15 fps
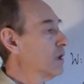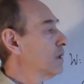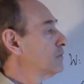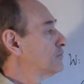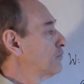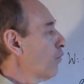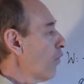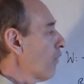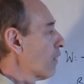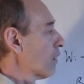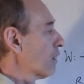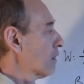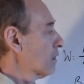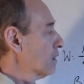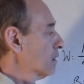
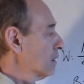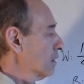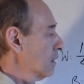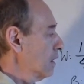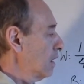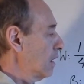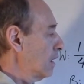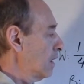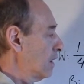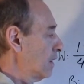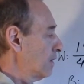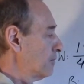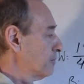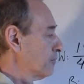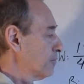for
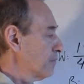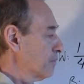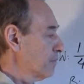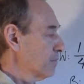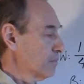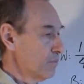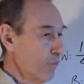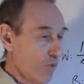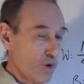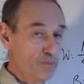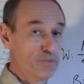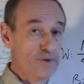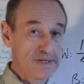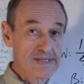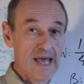um, more
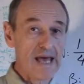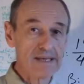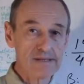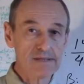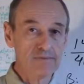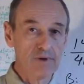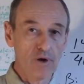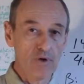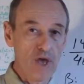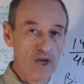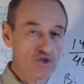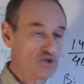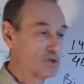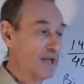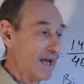precise
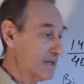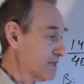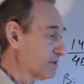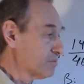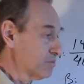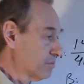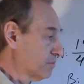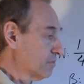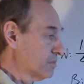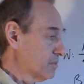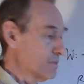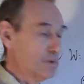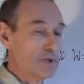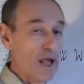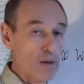evaluation, I need
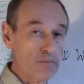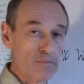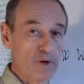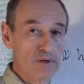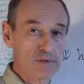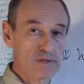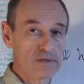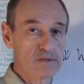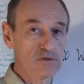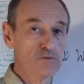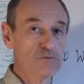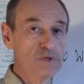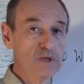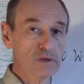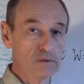numbers to
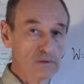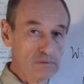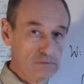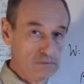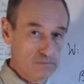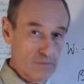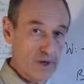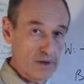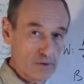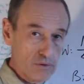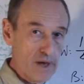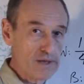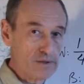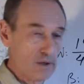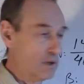be
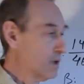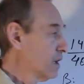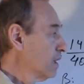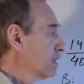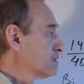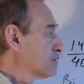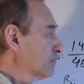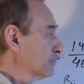greater. So